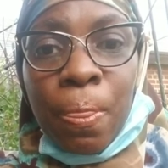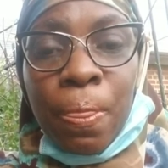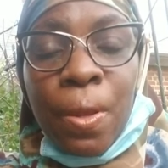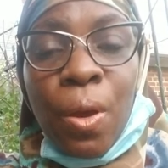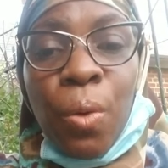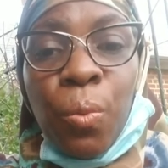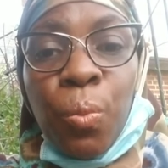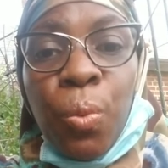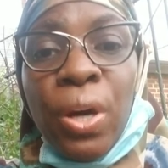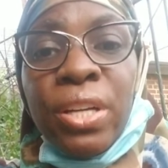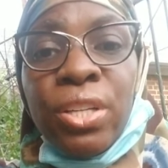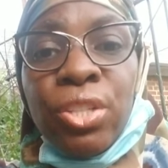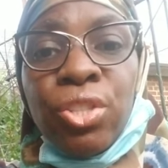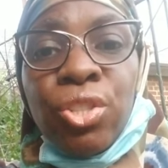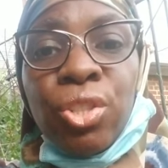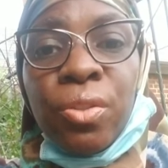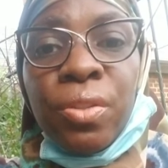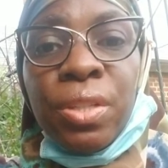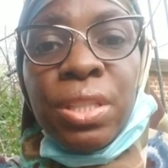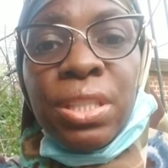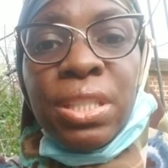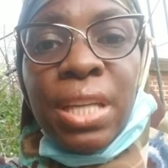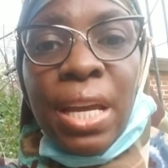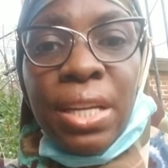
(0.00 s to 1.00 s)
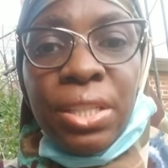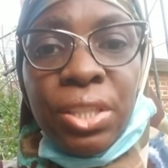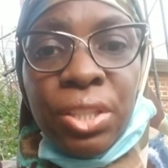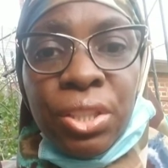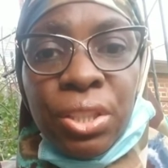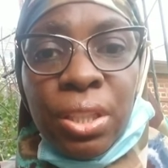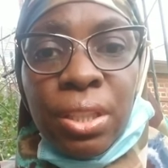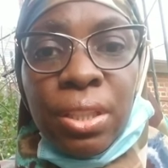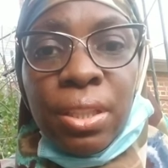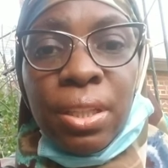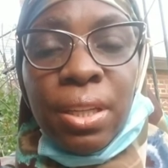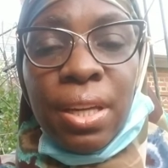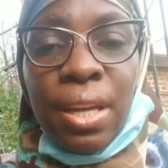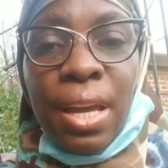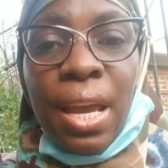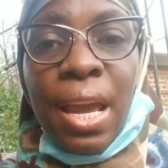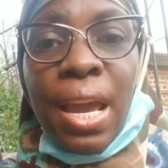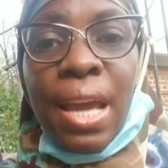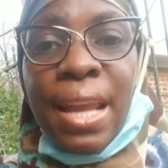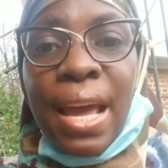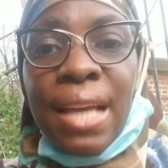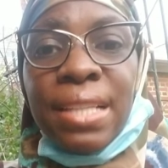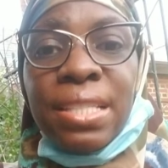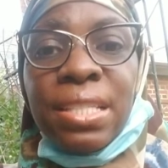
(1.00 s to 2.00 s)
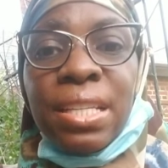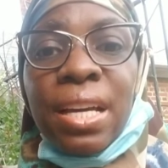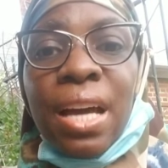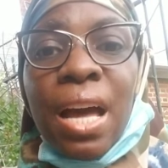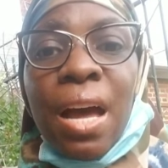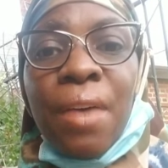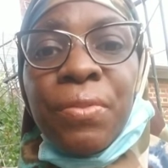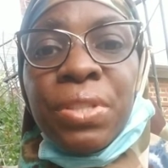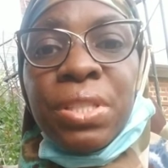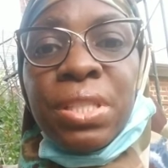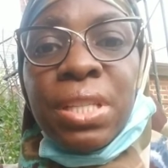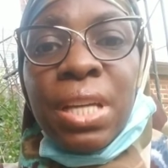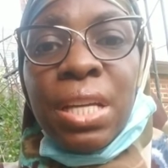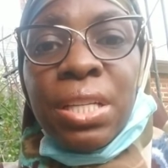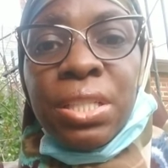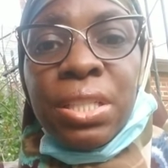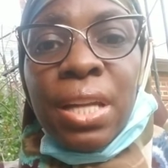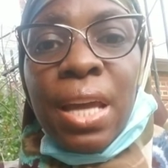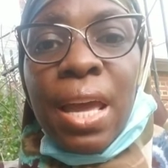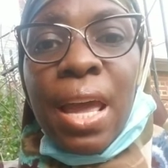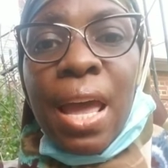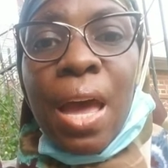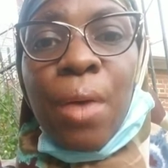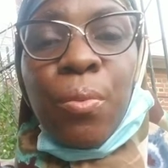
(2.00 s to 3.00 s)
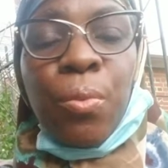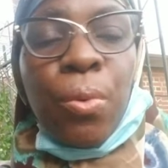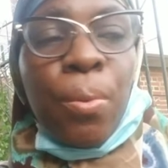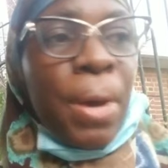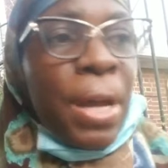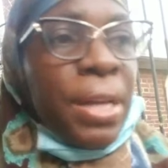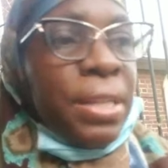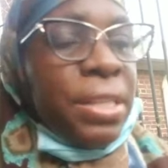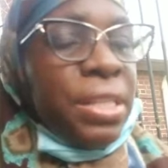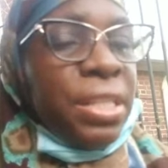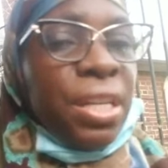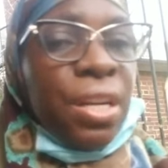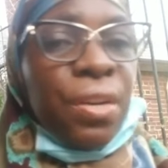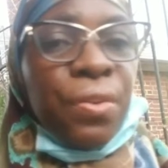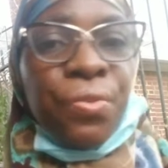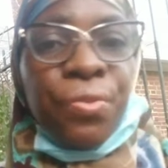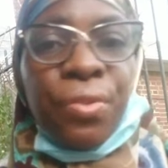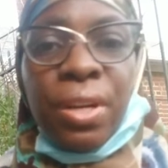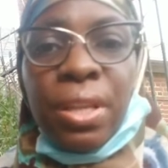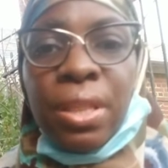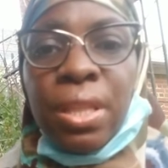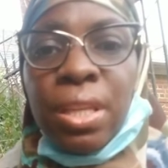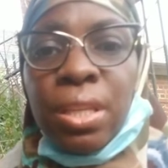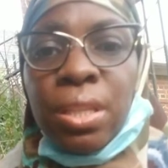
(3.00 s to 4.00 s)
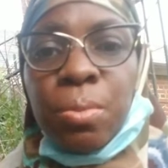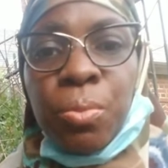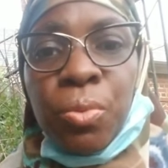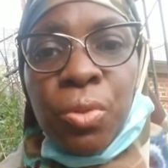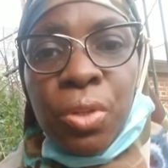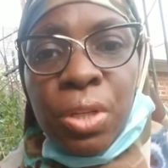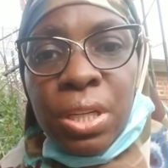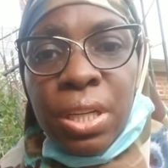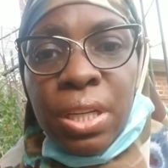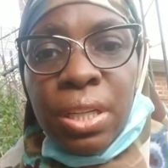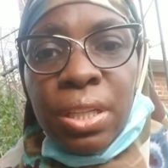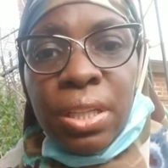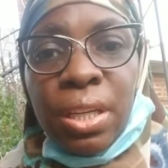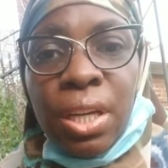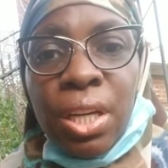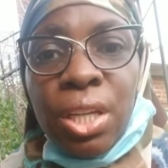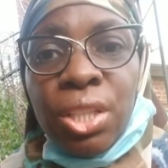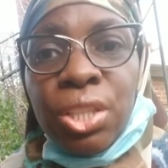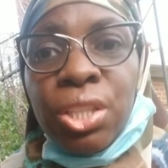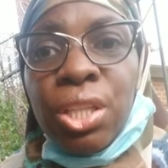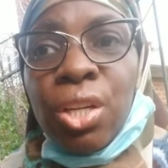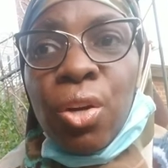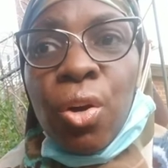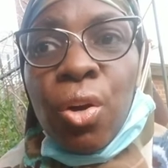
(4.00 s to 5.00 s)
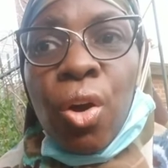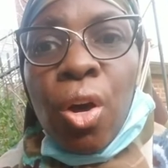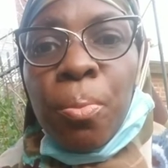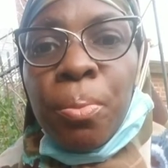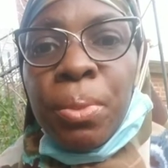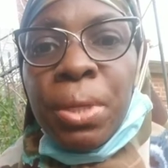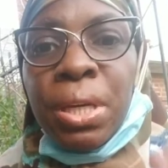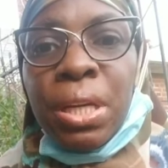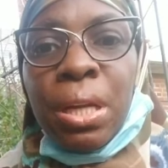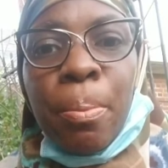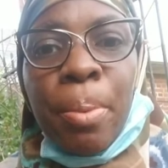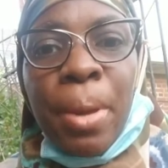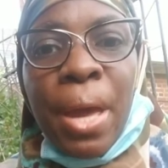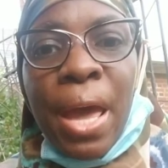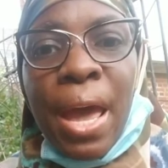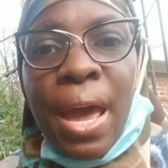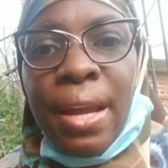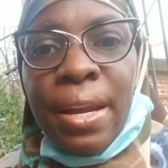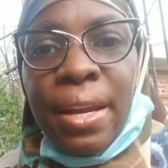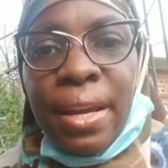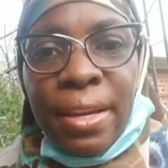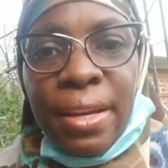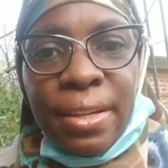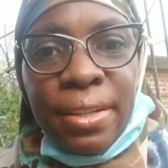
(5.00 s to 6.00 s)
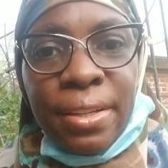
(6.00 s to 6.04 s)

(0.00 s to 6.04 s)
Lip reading: What is your intention? And that's the conversation I had with my dear friend this morning. She called me in a panic.